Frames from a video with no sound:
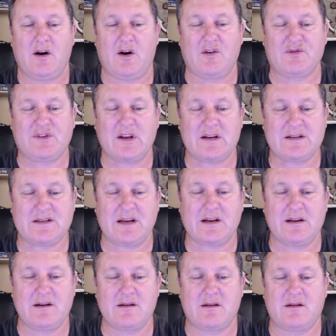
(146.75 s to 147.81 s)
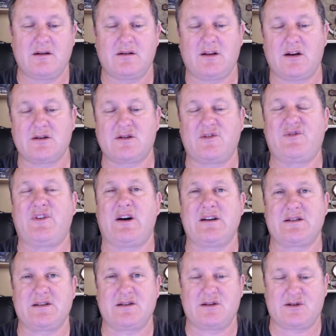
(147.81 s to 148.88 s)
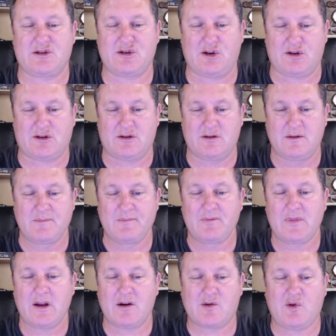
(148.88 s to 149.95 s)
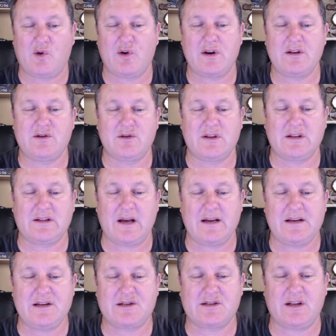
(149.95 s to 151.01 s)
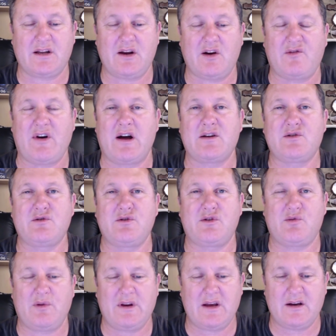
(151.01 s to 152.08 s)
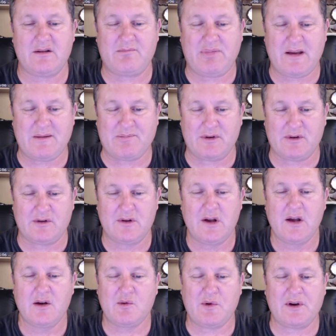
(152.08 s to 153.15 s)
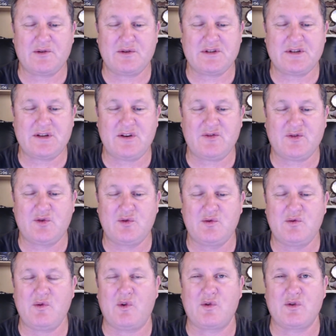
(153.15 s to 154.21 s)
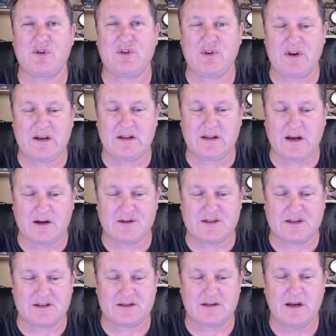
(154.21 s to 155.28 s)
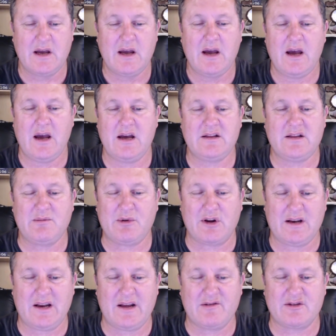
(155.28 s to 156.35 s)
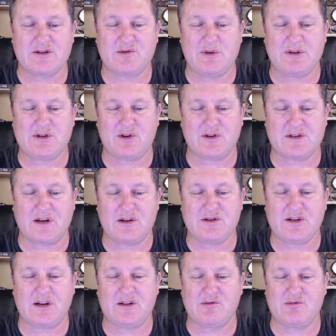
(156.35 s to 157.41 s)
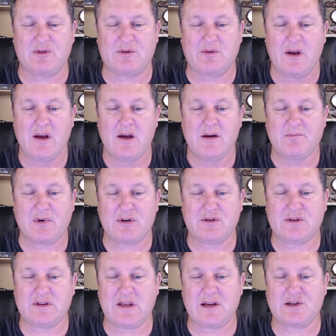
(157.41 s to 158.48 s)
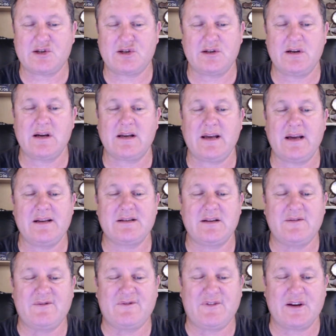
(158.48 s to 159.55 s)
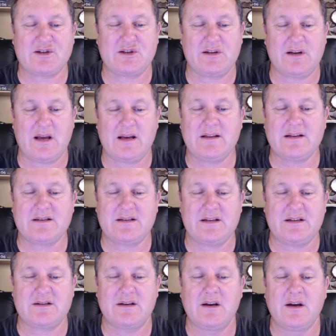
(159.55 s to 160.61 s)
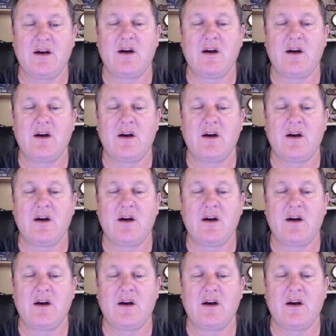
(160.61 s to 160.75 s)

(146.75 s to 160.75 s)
after a second and third dose of Pfizer's shot, according to the Danish study of 128 people who had received two or three doses. Antibody levels, which are associated with protection against infection and disease,